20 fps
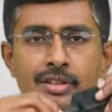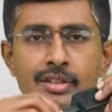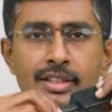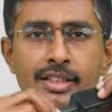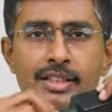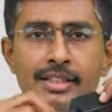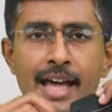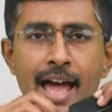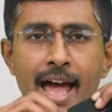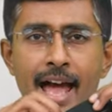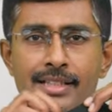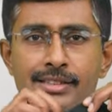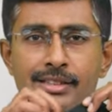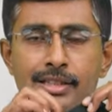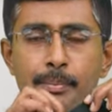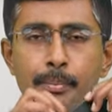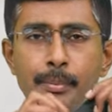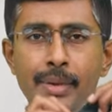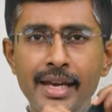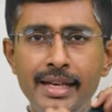It has
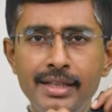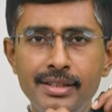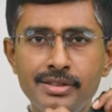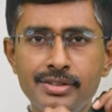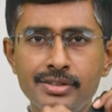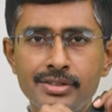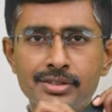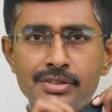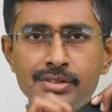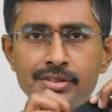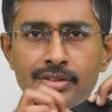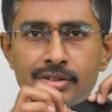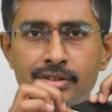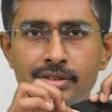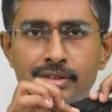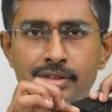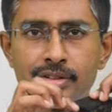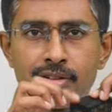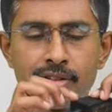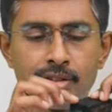a mains,
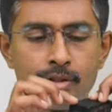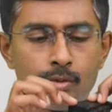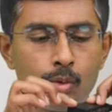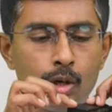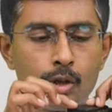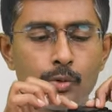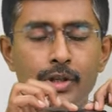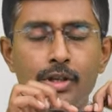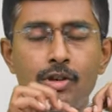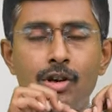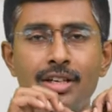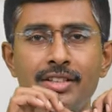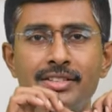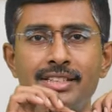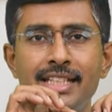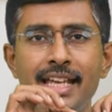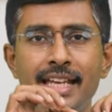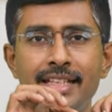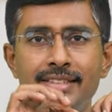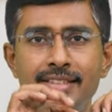what we call
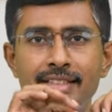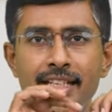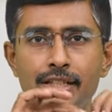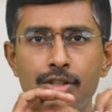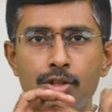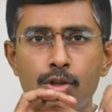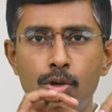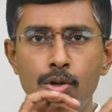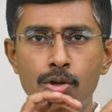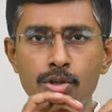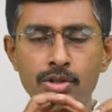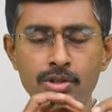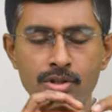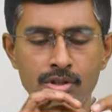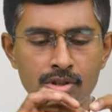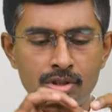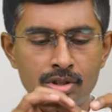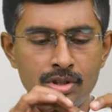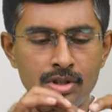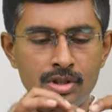as the SA node.
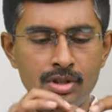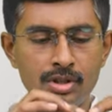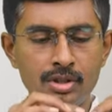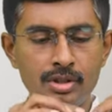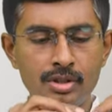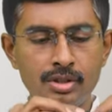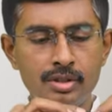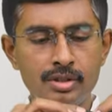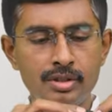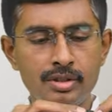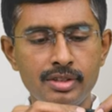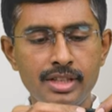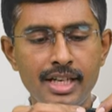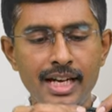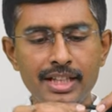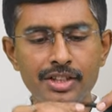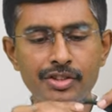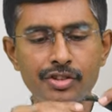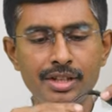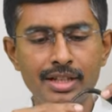The
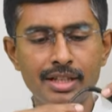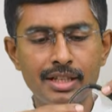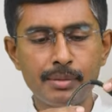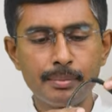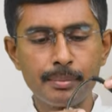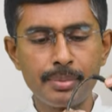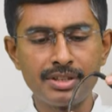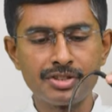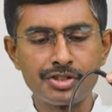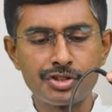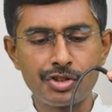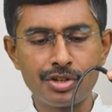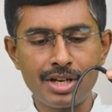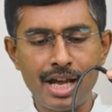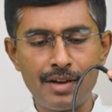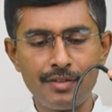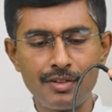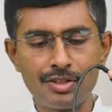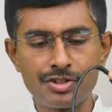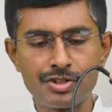electrical impulse
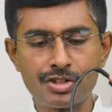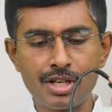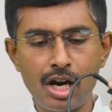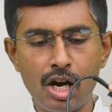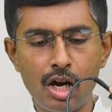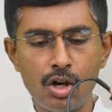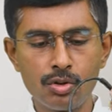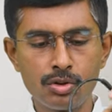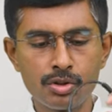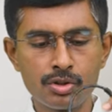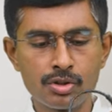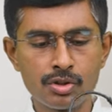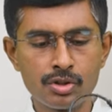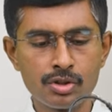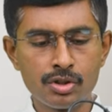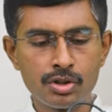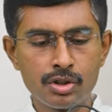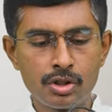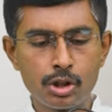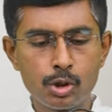travels
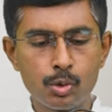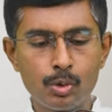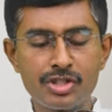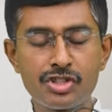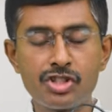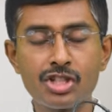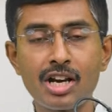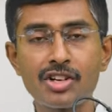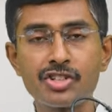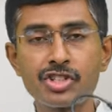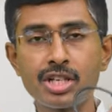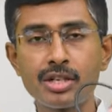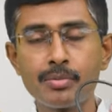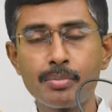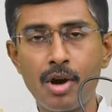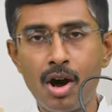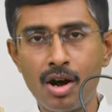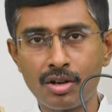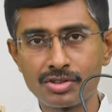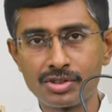down to a junction
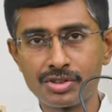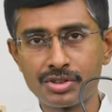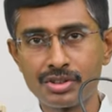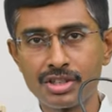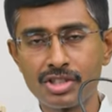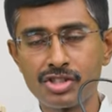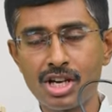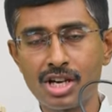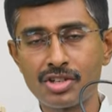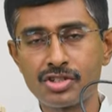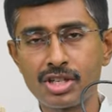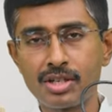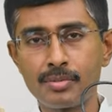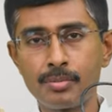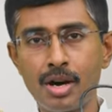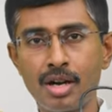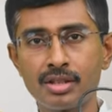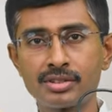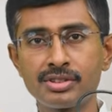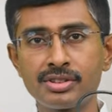box. The junction
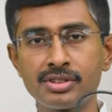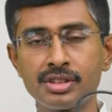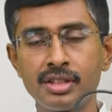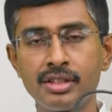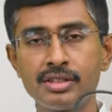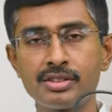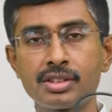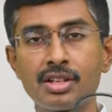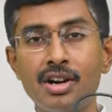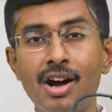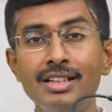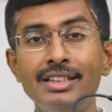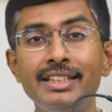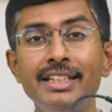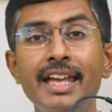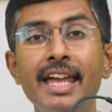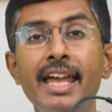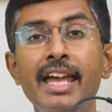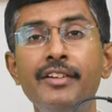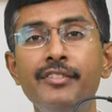box is called
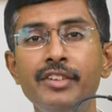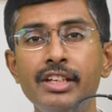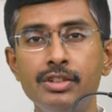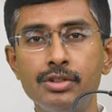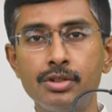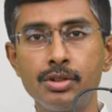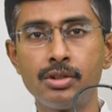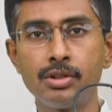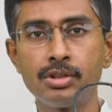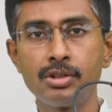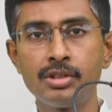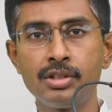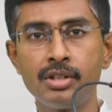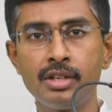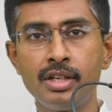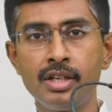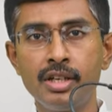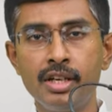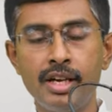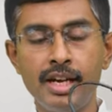the AV node.
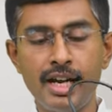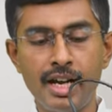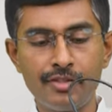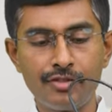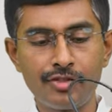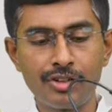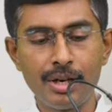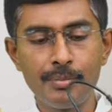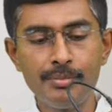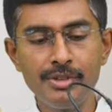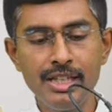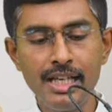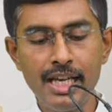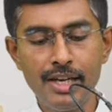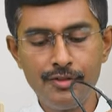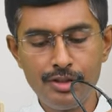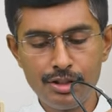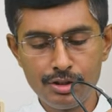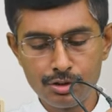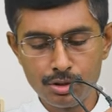And from
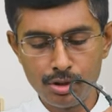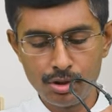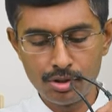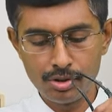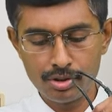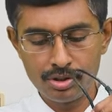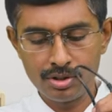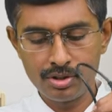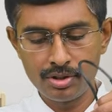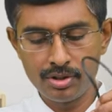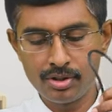the AV node,